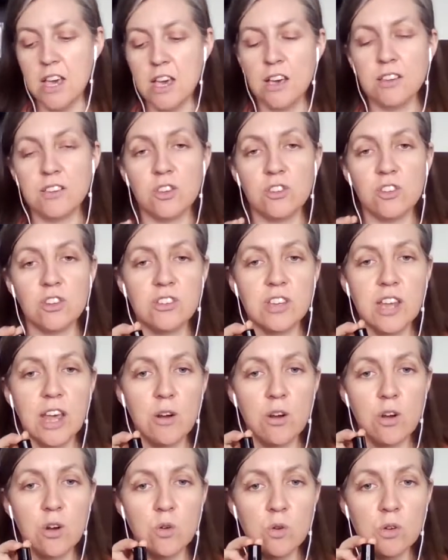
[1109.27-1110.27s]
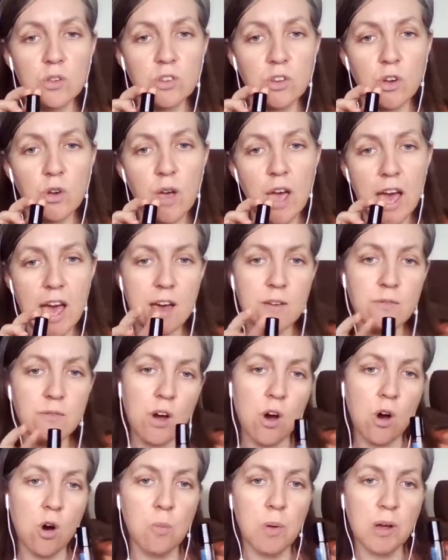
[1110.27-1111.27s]
So doTERRA also have a
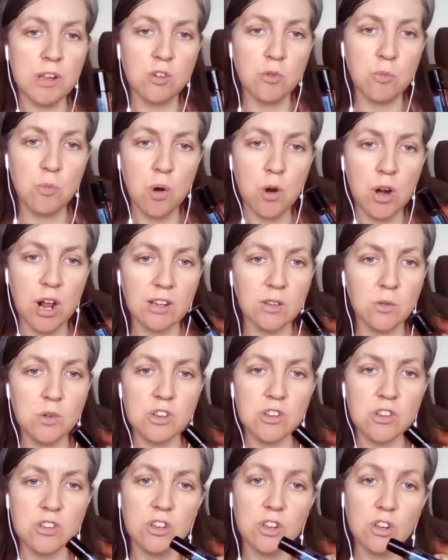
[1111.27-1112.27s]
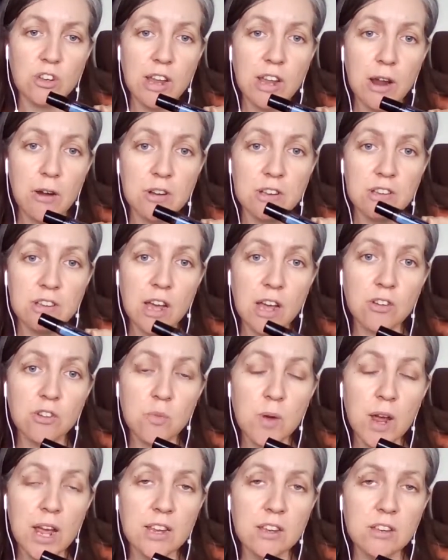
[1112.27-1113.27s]
whole bunch of products, which is the doTERRA Touch
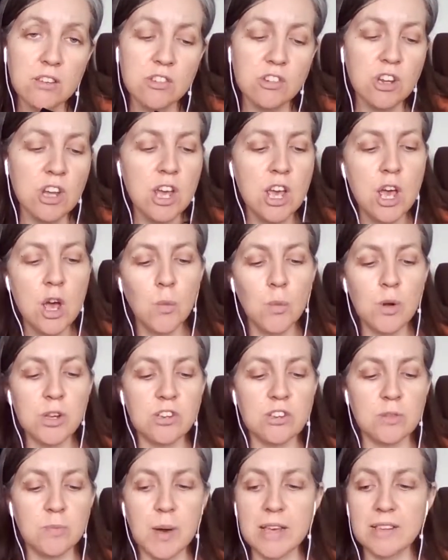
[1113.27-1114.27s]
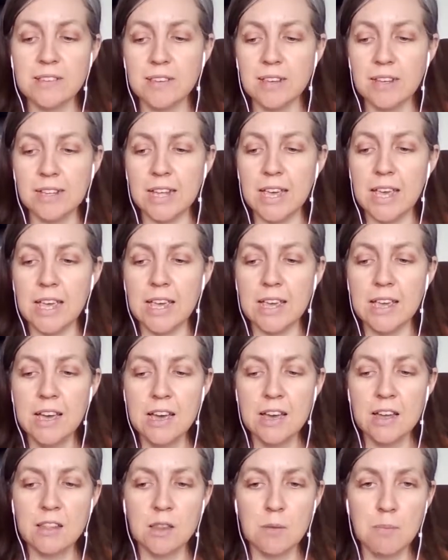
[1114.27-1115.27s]
range, which is basically
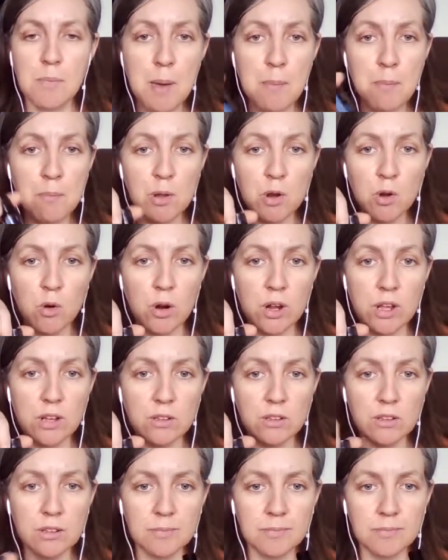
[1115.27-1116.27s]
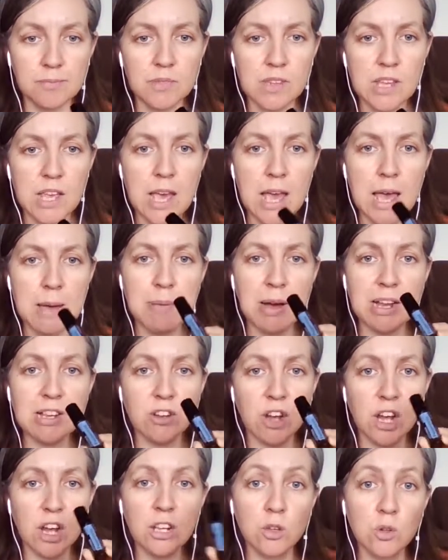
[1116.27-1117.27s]
the peppermint oil, but
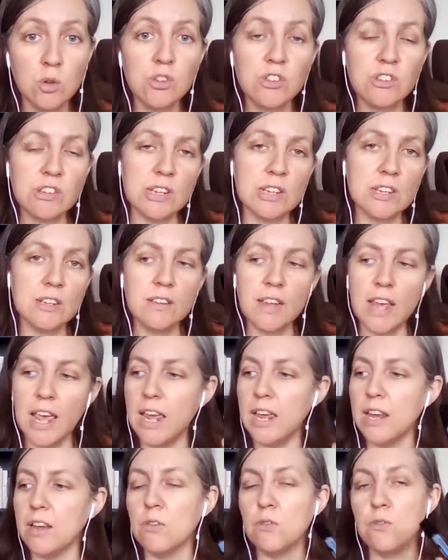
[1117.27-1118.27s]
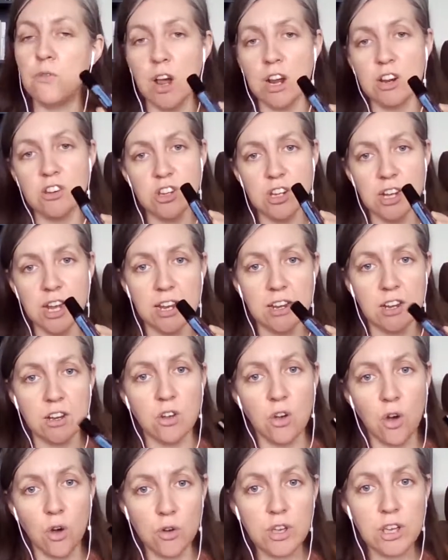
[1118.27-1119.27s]
diluted in fractionated
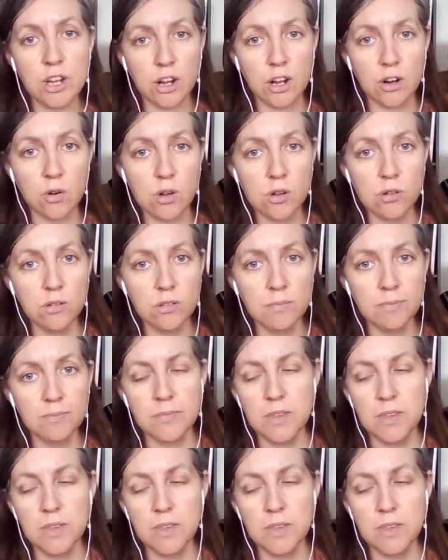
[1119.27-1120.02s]
coconut oil.